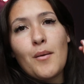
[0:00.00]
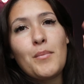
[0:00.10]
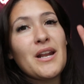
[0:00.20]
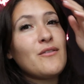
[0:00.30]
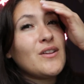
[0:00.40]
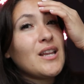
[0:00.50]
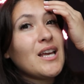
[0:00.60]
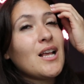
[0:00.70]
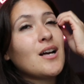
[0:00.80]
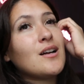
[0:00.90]
But I feel
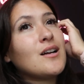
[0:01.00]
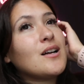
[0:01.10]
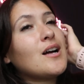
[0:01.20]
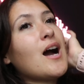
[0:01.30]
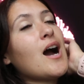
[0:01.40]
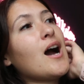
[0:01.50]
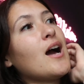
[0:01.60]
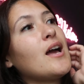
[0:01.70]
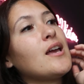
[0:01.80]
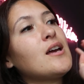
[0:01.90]
like
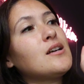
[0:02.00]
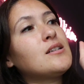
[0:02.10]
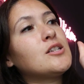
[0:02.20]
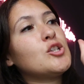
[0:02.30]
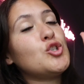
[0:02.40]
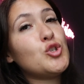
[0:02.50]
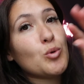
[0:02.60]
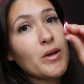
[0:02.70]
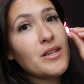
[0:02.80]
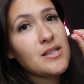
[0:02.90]
I
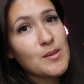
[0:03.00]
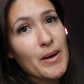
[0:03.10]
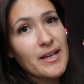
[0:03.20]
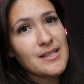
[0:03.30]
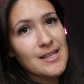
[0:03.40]
enjoy the spice,